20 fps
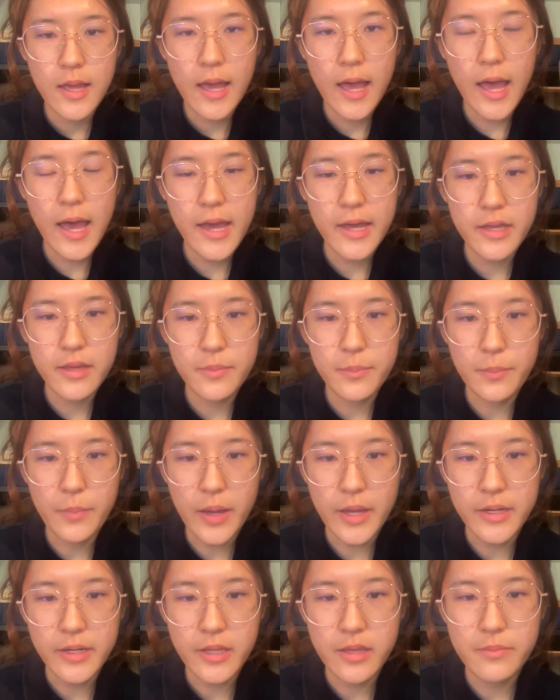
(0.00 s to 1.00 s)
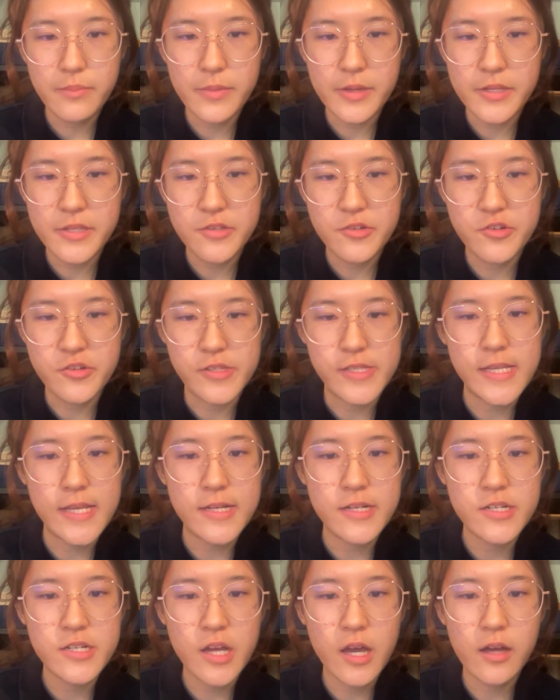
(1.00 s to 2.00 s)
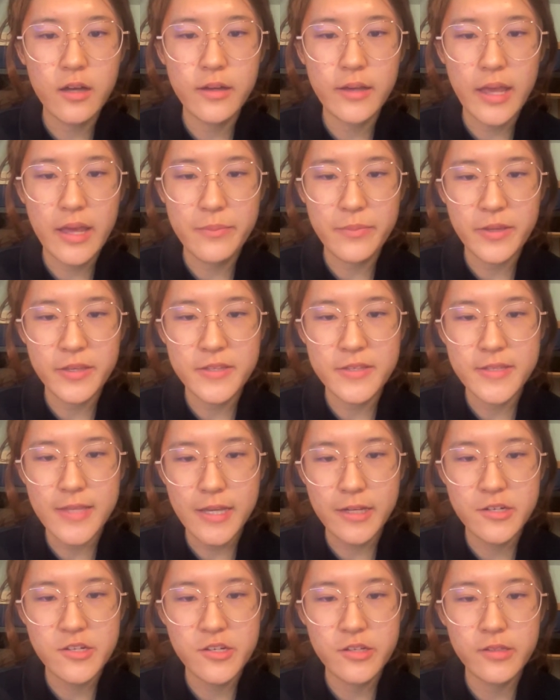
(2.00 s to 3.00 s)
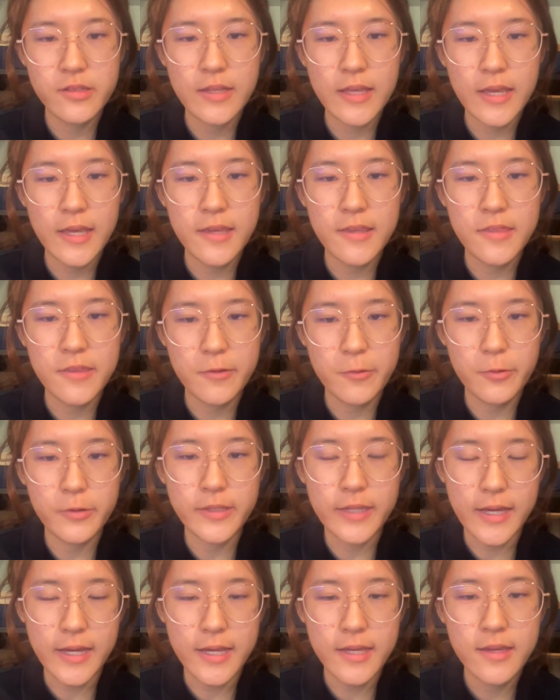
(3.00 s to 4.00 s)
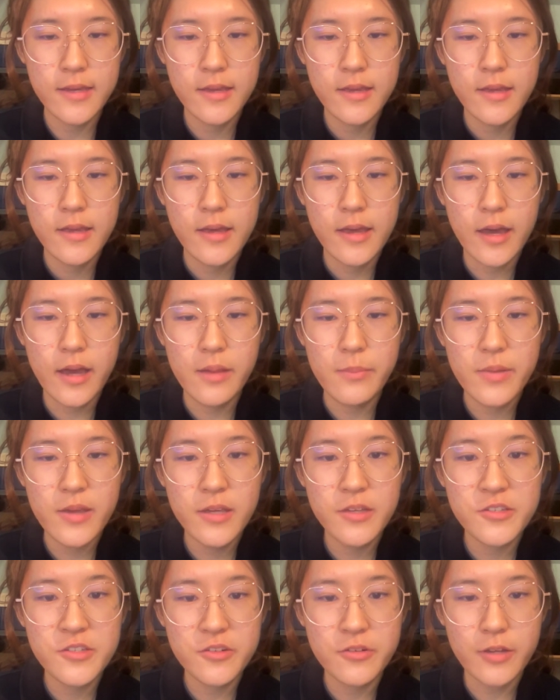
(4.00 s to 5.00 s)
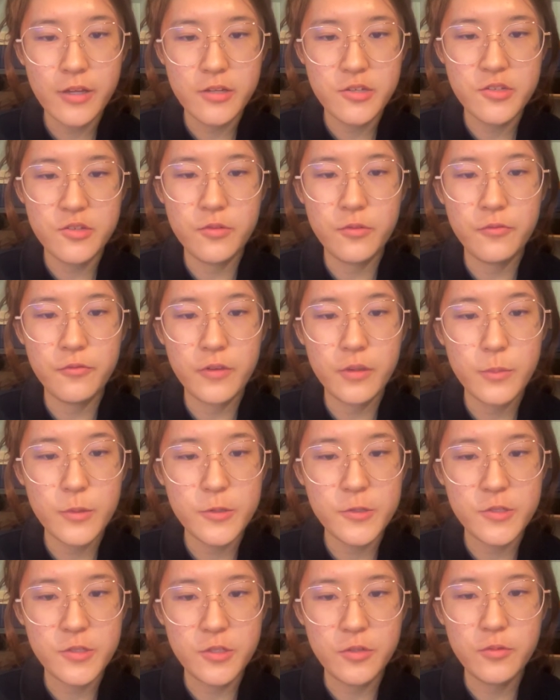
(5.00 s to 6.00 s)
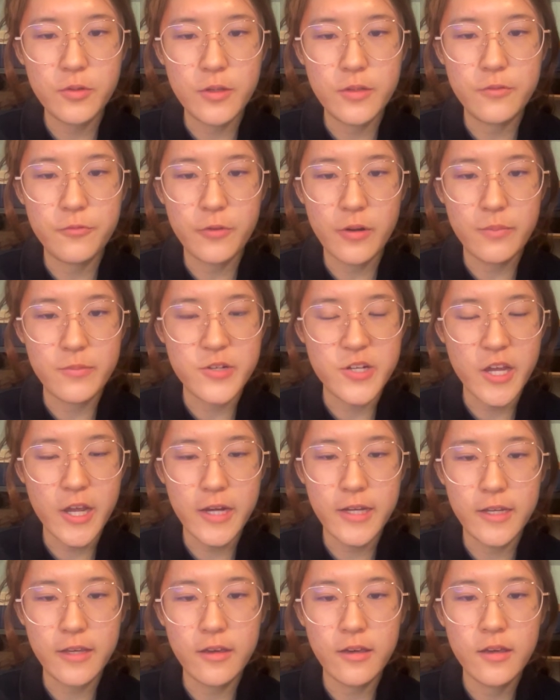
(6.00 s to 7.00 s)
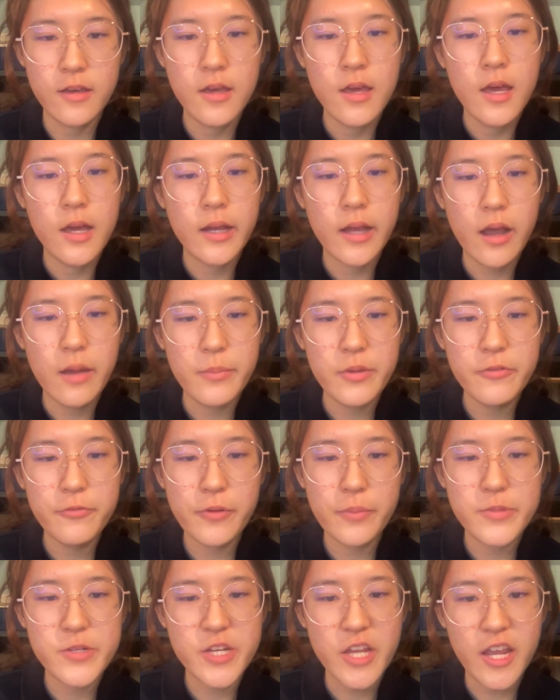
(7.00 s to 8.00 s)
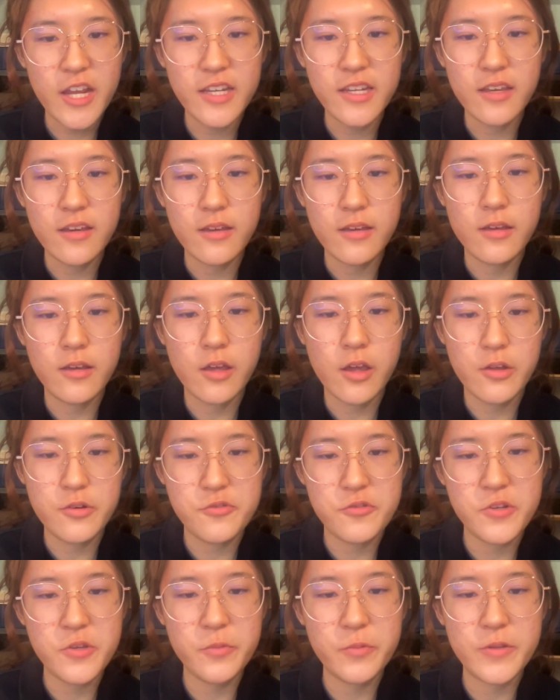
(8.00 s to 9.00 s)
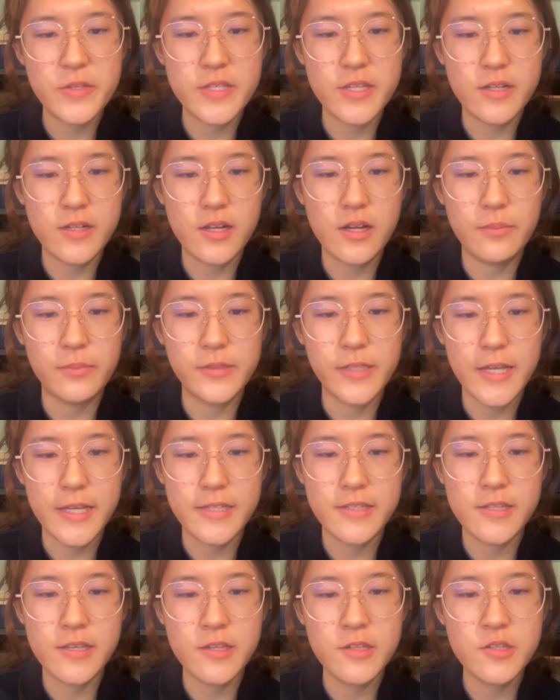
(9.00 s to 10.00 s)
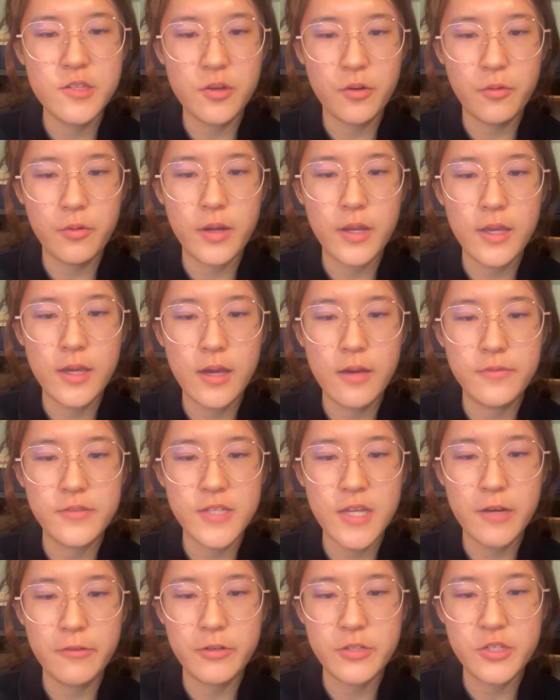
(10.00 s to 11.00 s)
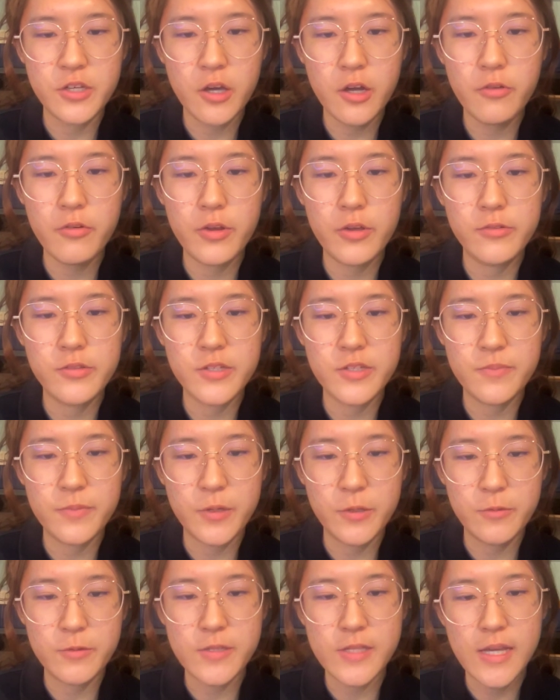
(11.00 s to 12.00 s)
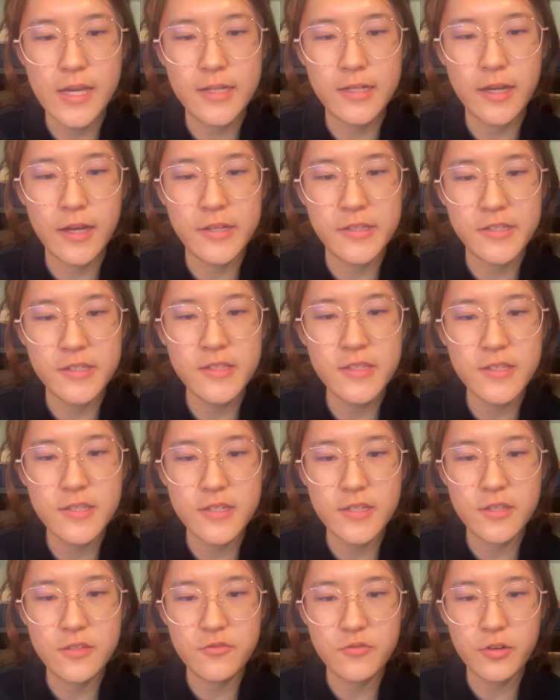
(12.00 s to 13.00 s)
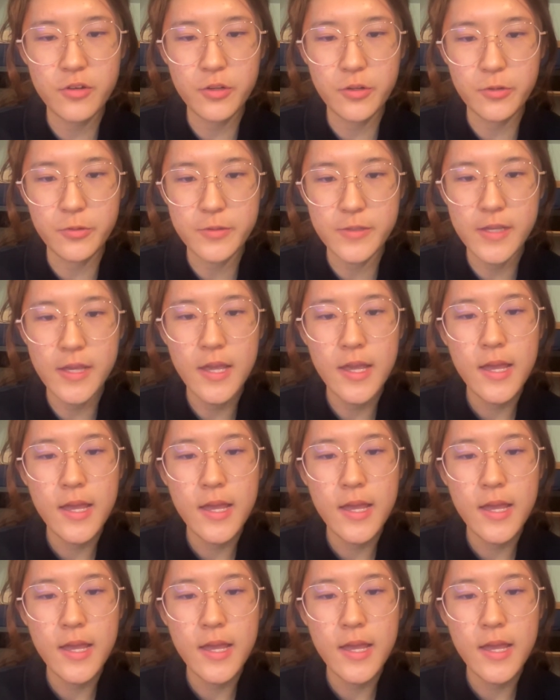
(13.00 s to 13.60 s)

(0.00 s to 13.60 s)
Hi, my name is Zhiqian Zhang. I'm in section A09. I'm an international female student from China. Coming from China, a country with a complex history of territorial disputes and identity struggles,